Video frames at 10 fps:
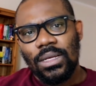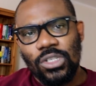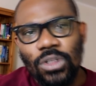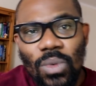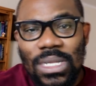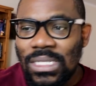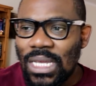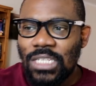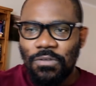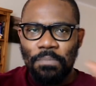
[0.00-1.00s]
Do you know what it
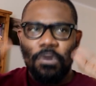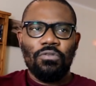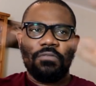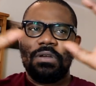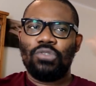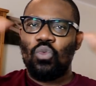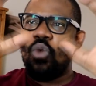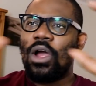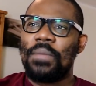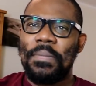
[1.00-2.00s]
takes for both of them to
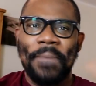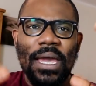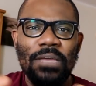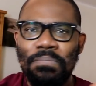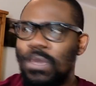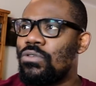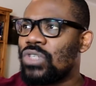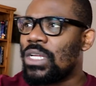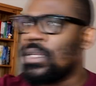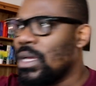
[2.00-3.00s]
work and be paying
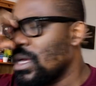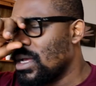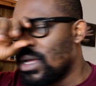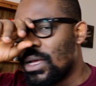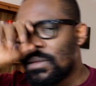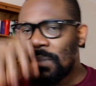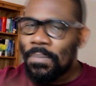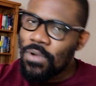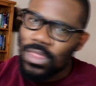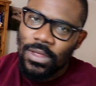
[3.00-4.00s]
bills? And my
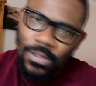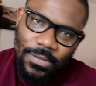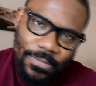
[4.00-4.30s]
brother,